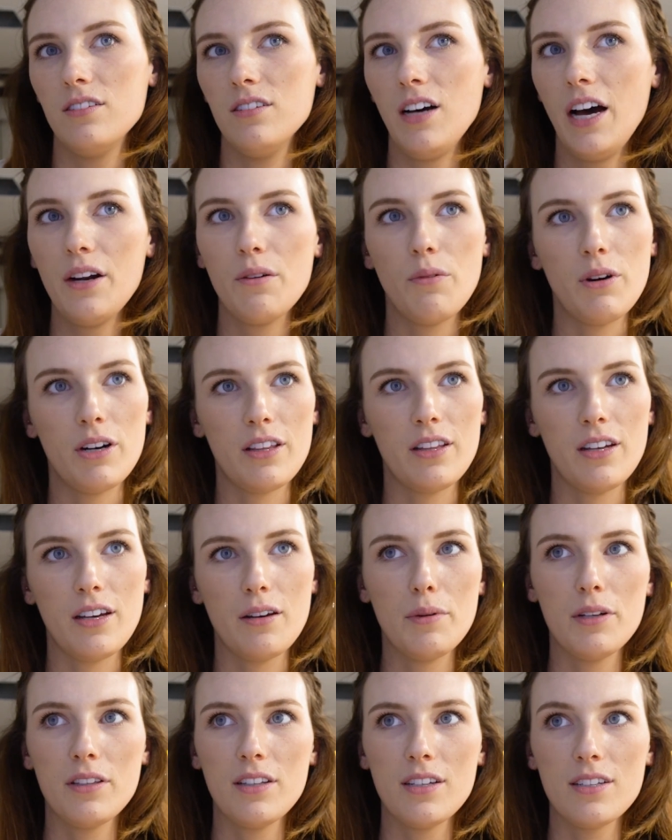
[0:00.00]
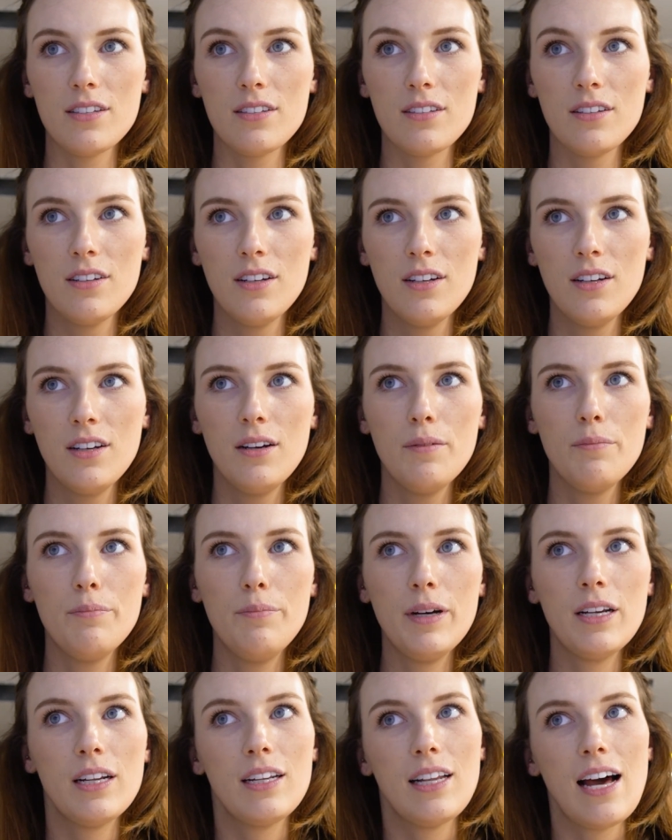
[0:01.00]
I don't want to think about this,
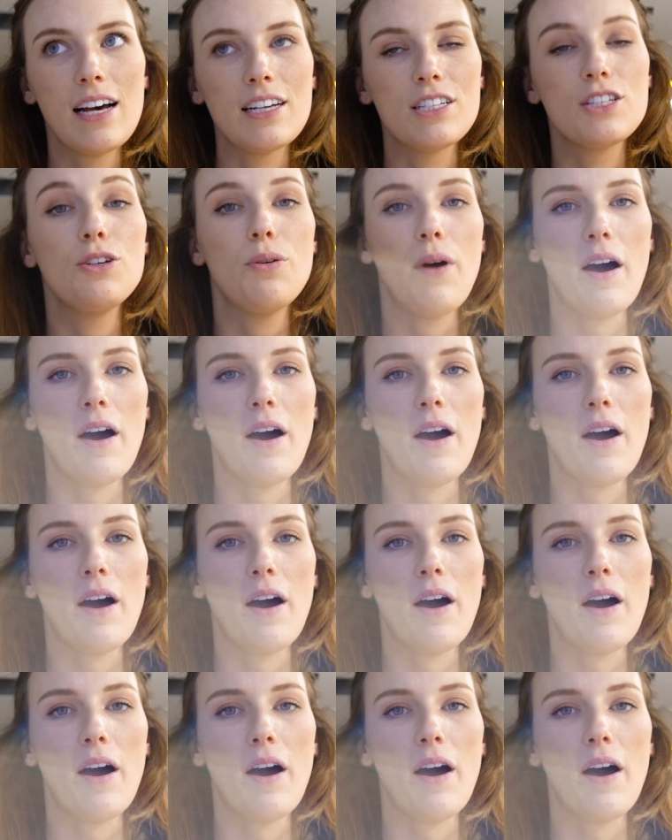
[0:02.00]
but alas,